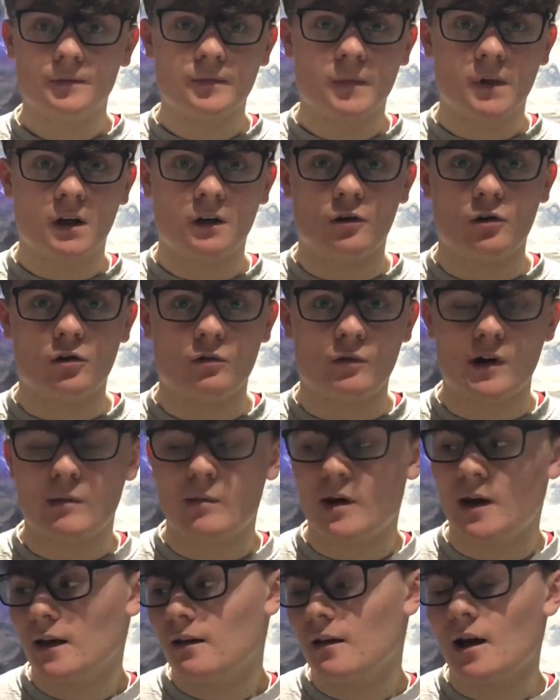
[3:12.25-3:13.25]
Another
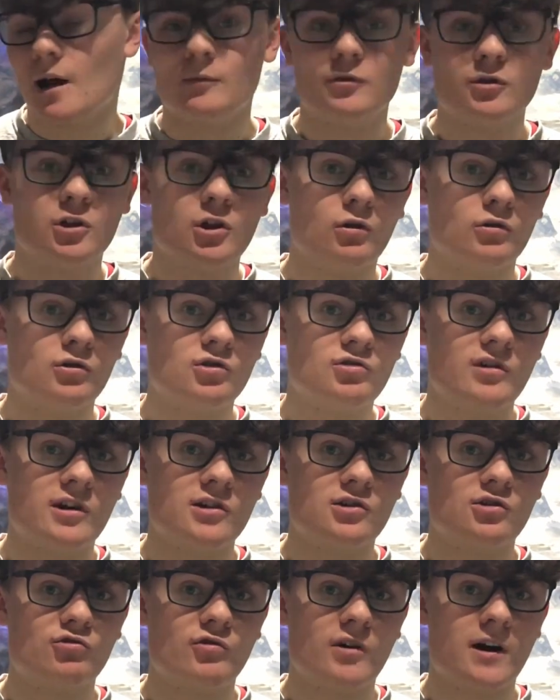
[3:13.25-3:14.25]
remake, Captain Toad's
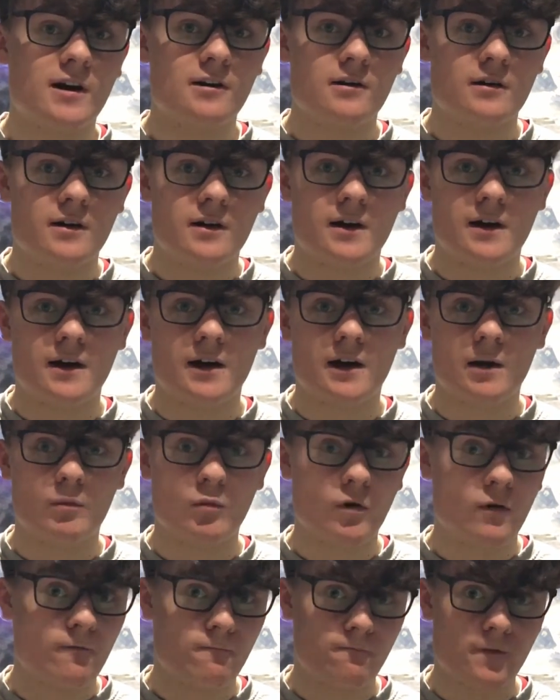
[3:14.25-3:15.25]
Treasure Tracker.
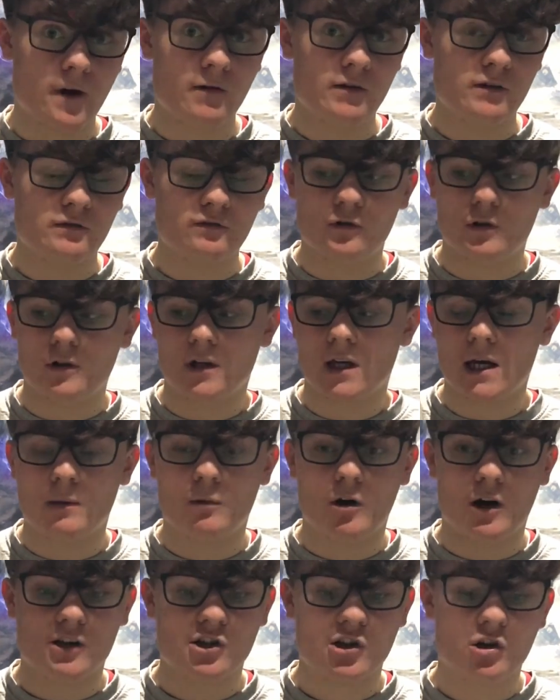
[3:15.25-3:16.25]
Very fun game.
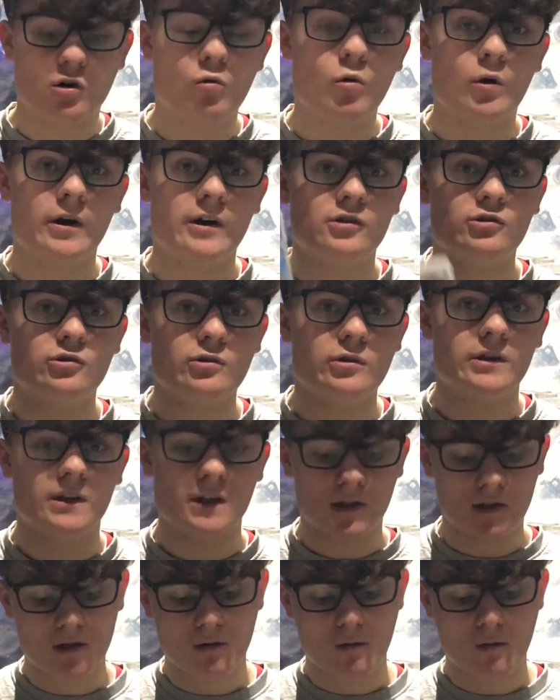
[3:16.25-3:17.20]
I actually quite enjoyed this.